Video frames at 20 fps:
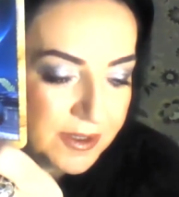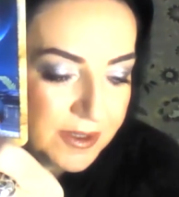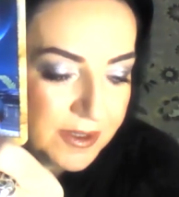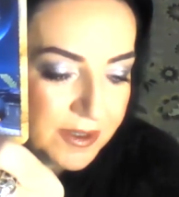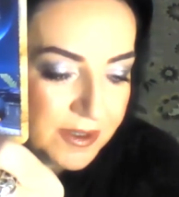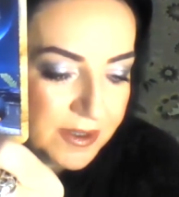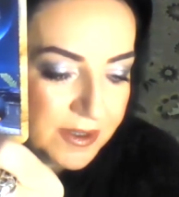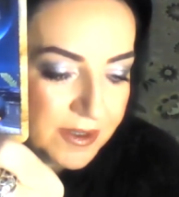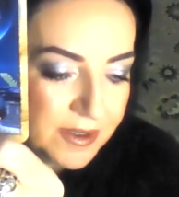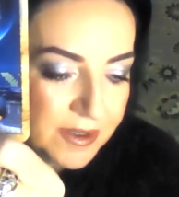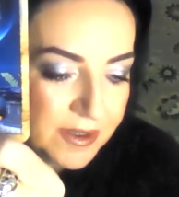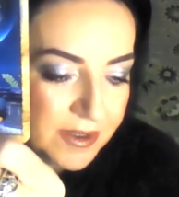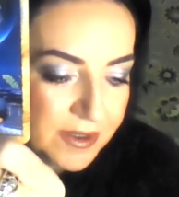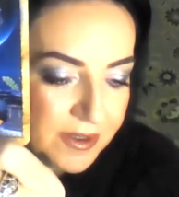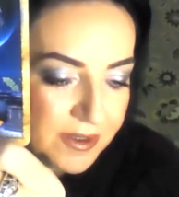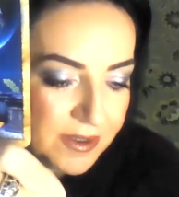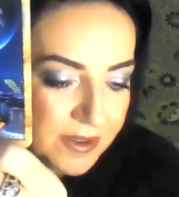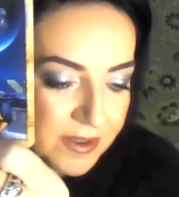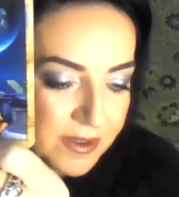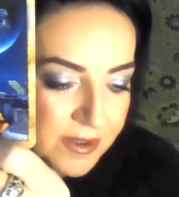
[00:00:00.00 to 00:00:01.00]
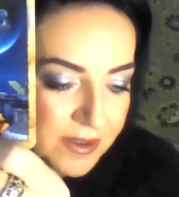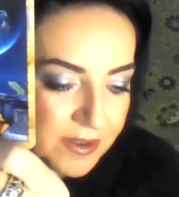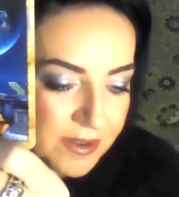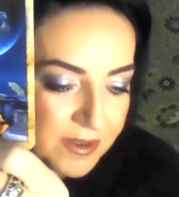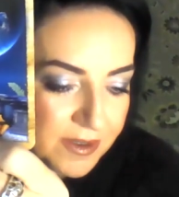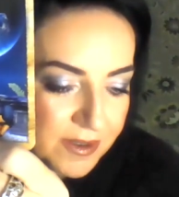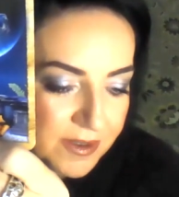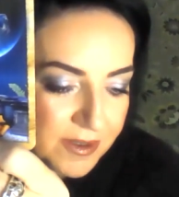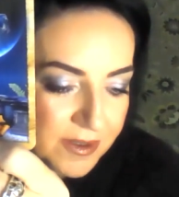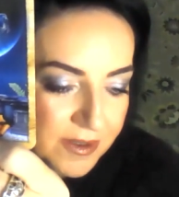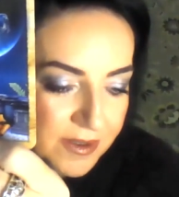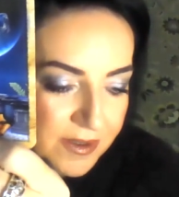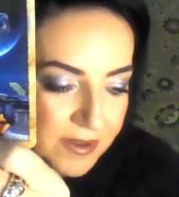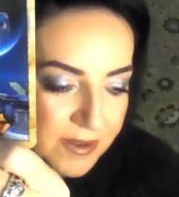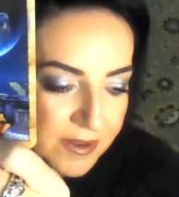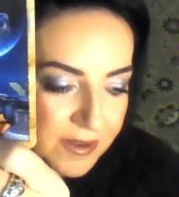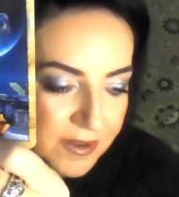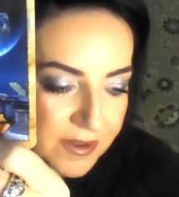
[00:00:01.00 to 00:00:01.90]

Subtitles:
(no one is talking)